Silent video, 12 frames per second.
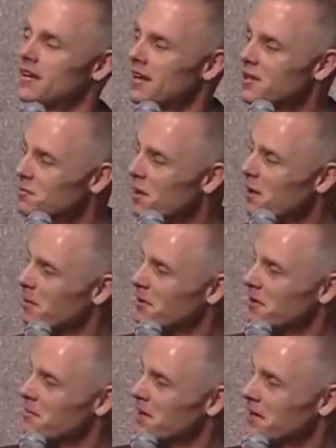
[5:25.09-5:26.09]
That's probably
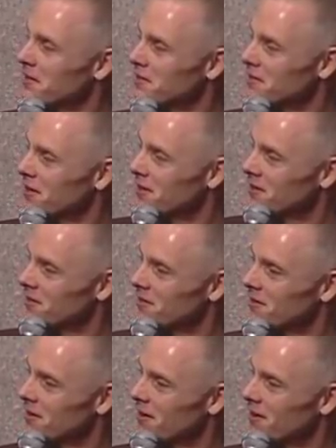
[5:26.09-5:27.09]
the biggest
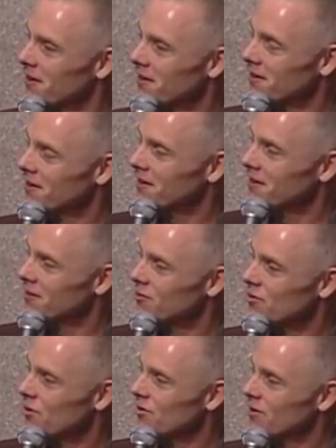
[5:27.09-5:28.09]

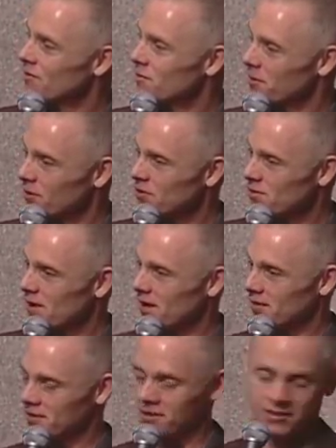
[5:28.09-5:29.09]
joke of
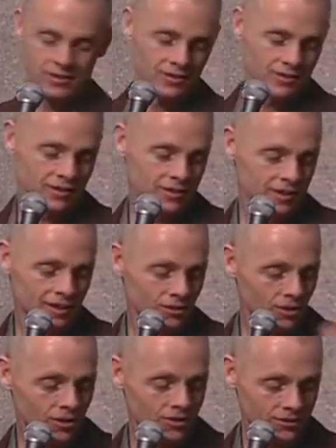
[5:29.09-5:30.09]
spirituality at
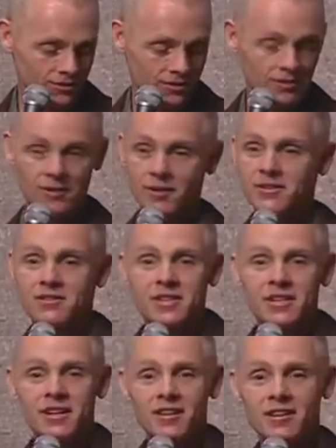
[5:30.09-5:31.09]
all, is that there isn't
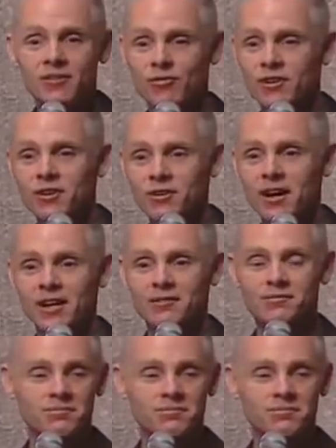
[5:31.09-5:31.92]
anything to figure out.